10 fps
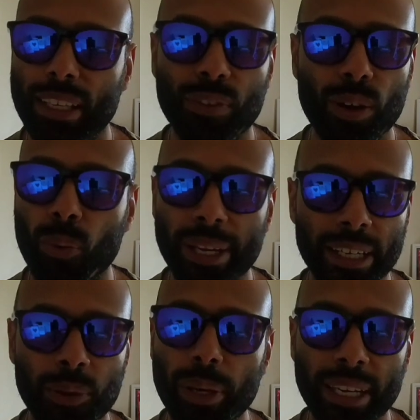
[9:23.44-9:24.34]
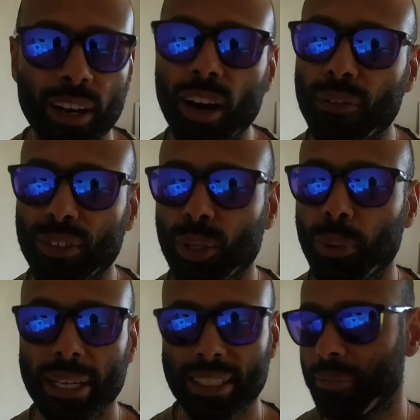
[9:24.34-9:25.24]
Give it a week and a half, 2
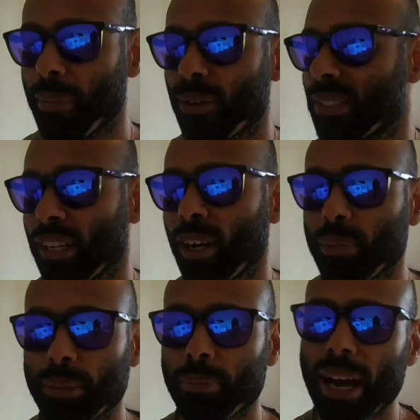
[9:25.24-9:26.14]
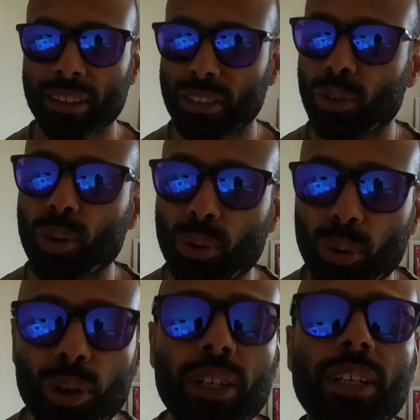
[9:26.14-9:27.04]
weeks at most, and I'll be back to
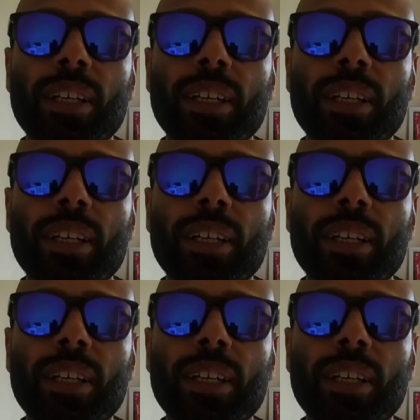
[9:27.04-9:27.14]
normal.